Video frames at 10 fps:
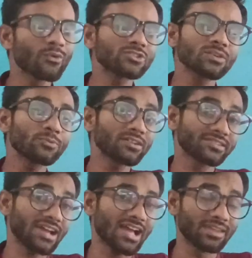Once upon a
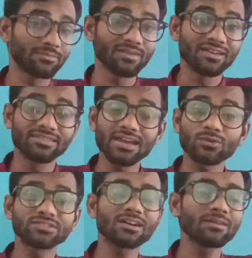time,
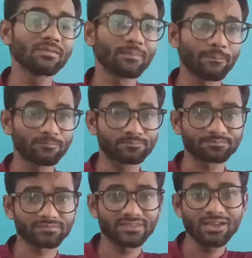there
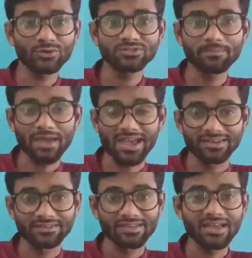was a
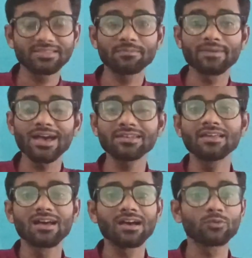man, and the
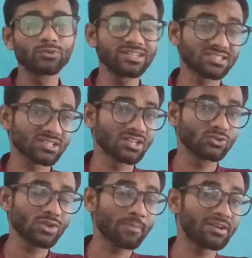man wished
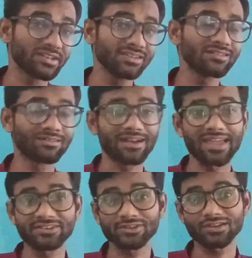to have a dinner
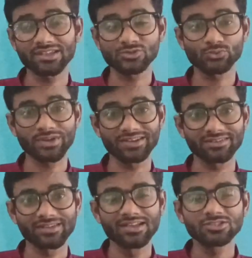at a
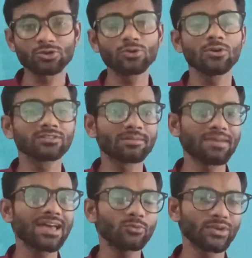restaurant. So the
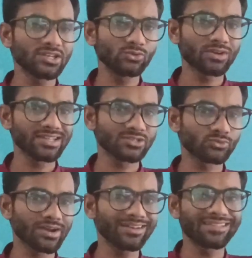man went to a
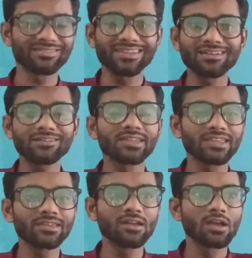restaurant, and there
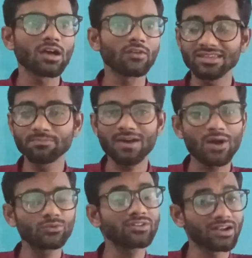he
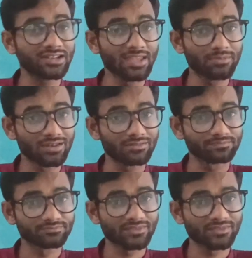found a table,